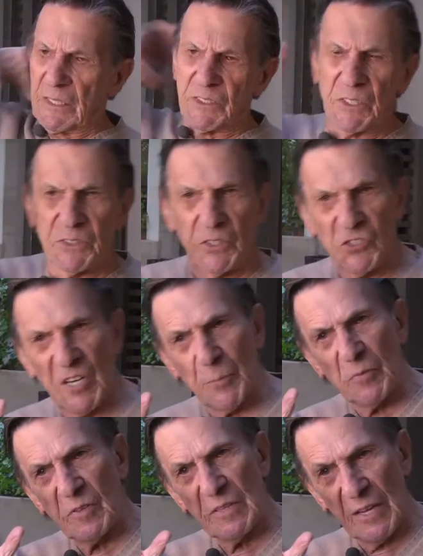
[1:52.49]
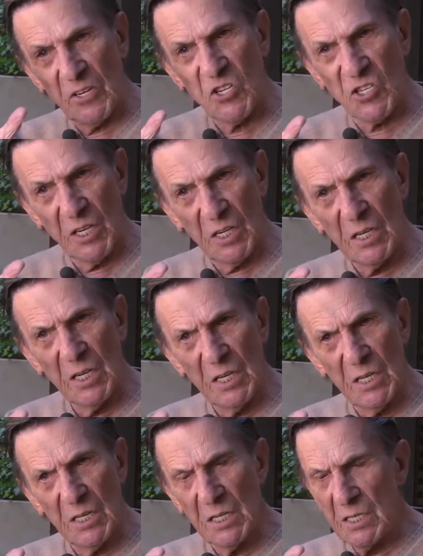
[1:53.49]
This is the shape of the letter Shin,
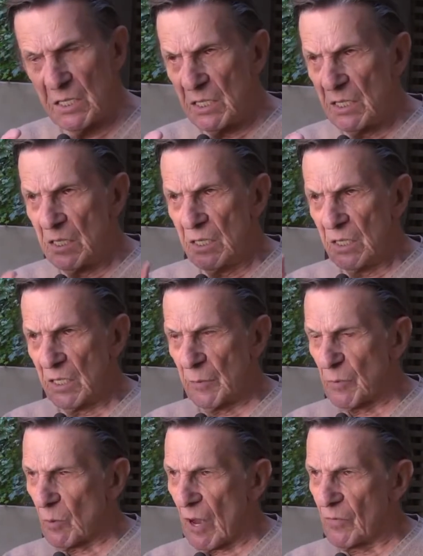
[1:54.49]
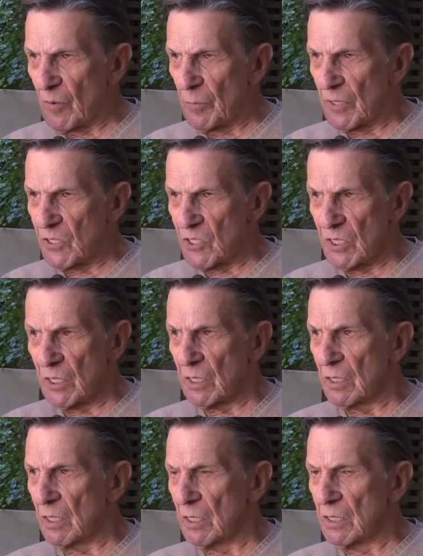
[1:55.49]
Hebrew alphabet
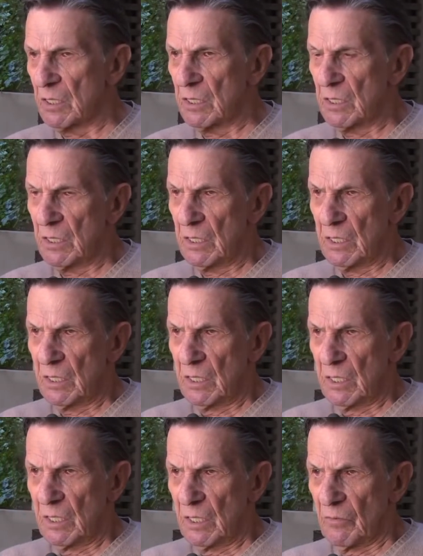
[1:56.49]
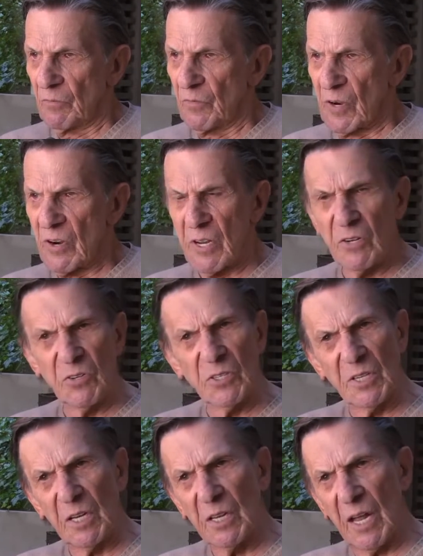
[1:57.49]
Shin. Very
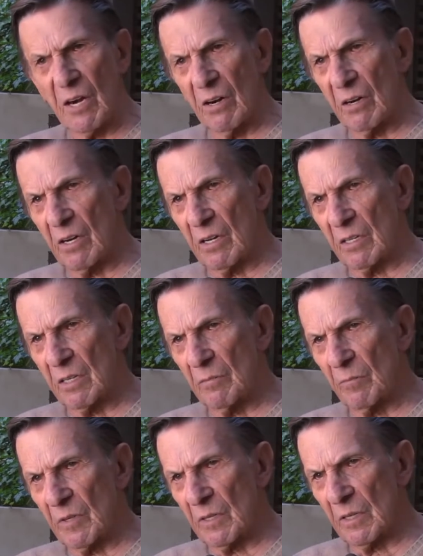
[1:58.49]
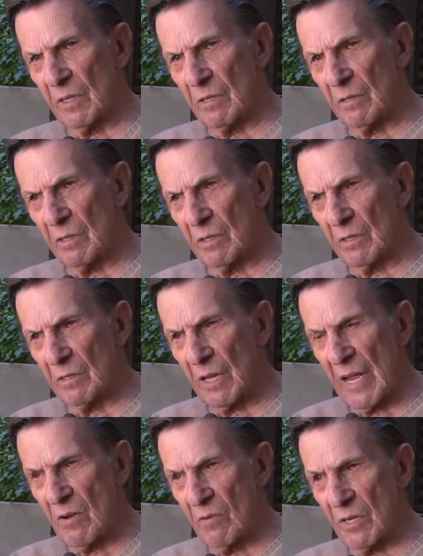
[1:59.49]
interesting letter in the, in the uh,
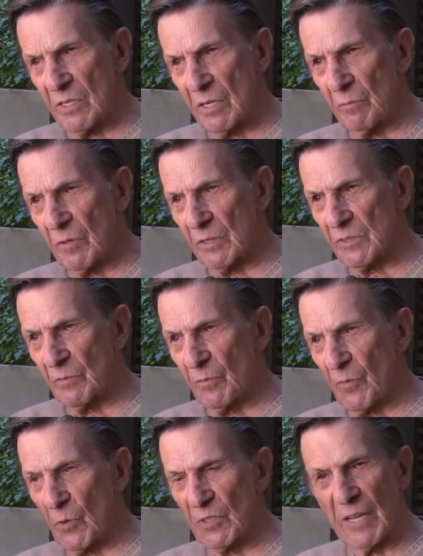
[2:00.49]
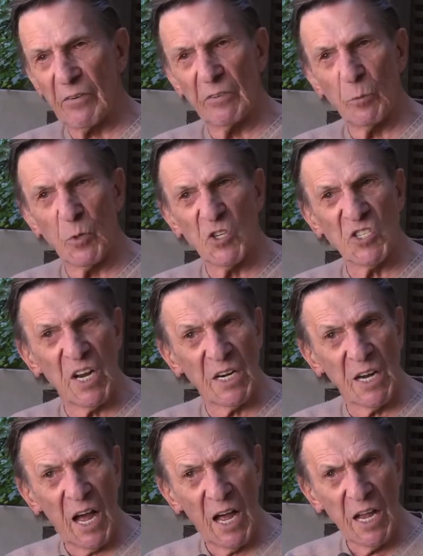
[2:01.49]
language. It's the first letter in the word
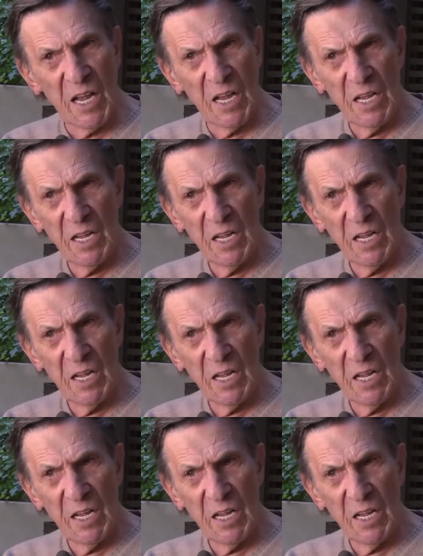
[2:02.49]
Shaddai.